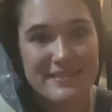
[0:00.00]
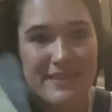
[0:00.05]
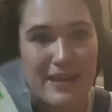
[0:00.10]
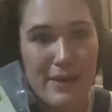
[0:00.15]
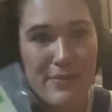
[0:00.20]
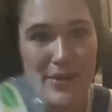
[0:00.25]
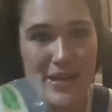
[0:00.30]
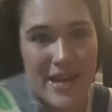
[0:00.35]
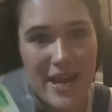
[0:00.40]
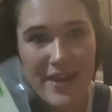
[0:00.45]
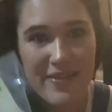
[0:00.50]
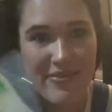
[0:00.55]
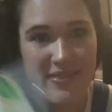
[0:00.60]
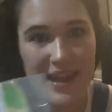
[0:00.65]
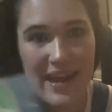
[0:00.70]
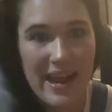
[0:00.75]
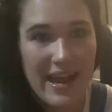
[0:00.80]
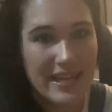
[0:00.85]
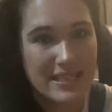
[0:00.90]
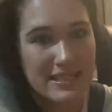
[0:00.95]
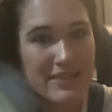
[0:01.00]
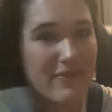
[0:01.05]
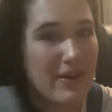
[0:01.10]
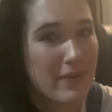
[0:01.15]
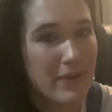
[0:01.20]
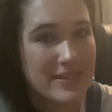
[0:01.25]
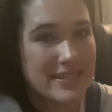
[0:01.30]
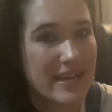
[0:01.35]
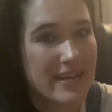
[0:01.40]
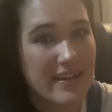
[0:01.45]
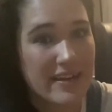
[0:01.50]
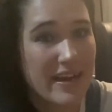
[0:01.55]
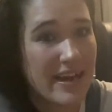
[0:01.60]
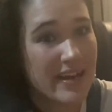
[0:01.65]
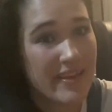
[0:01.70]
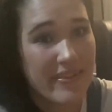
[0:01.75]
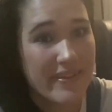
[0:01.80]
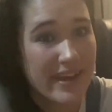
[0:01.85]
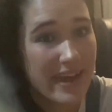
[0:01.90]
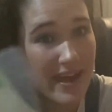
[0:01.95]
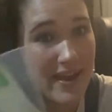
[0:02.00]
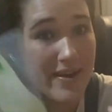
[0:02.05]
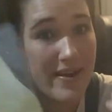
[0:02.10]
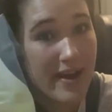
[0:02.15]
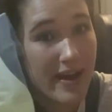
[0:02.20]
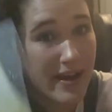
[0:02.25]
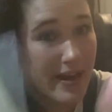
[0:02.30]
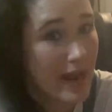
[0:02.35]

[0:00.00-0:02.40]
I mean, they asked if I wanted anything added on.